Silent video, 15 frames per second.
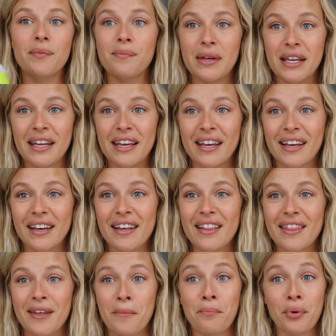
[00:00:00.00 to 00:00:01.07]
Meaning
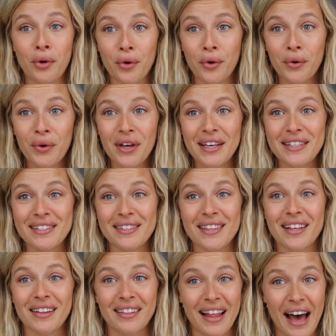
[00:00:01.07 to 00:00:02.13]
the poo is
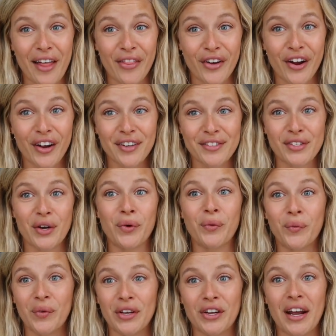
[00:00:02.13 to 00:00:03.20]
the lather. So
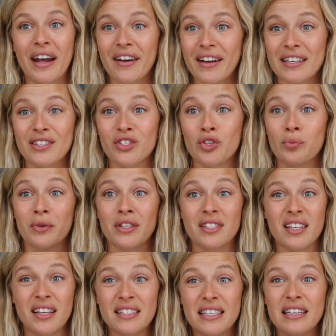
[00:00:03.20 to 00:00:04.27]
when your hair gets super
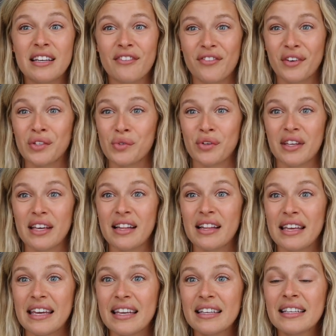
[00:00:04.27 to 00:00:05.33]
sudsy and it feels really
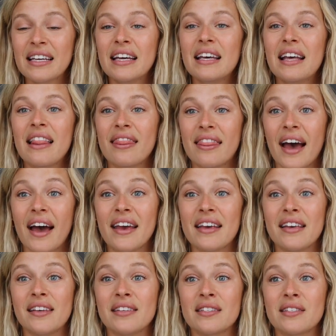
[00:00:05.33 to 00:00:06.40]
clean, that
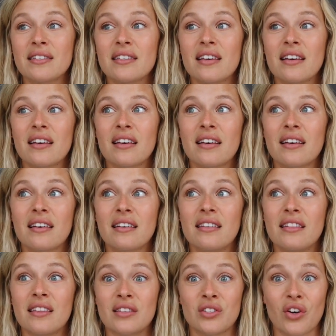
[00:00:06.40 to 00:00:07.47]
is
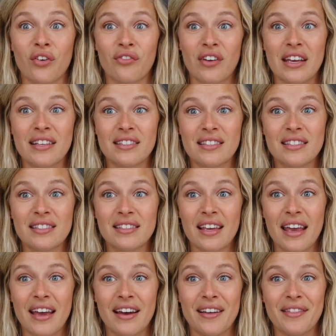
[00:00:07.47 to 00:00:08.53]
the sulfates
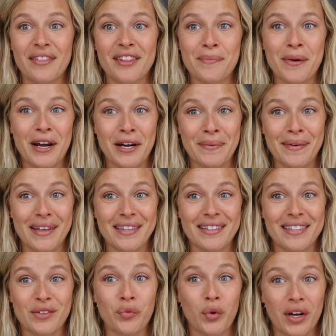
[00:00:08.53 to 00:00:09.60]
and the
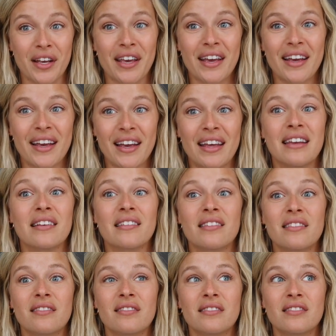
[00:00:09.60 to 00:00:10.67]
parabens working and
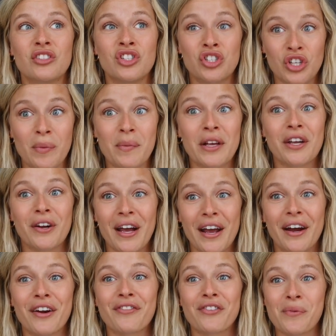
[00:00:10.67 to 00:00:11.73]
stripping your
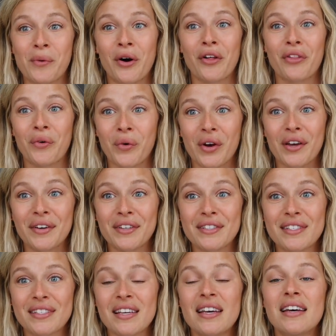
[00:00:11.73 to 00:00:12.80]
hair from all the
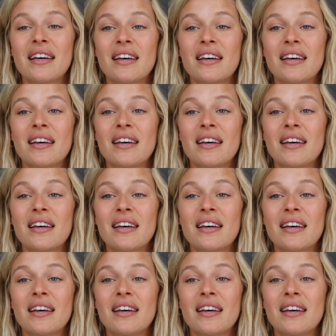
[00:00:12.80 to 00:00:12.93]
oils.